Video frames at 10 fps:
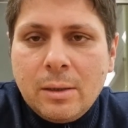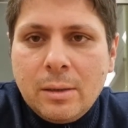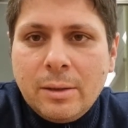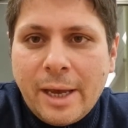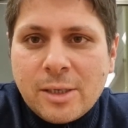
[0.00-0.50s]

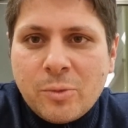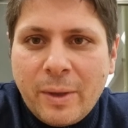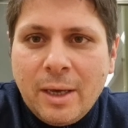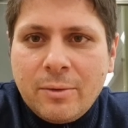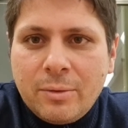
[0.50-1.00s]
next
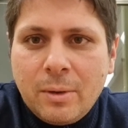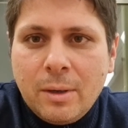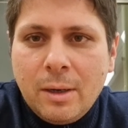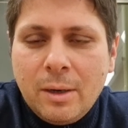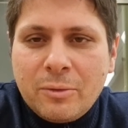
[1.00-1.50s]
week,
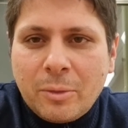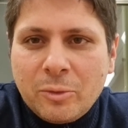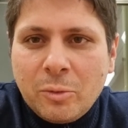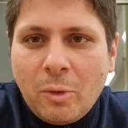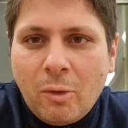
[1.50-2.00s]
from
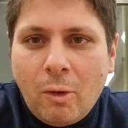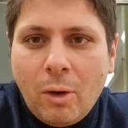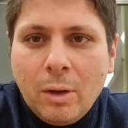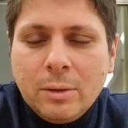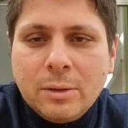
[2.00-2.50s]
tomorrow
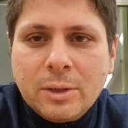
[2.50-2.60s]
on,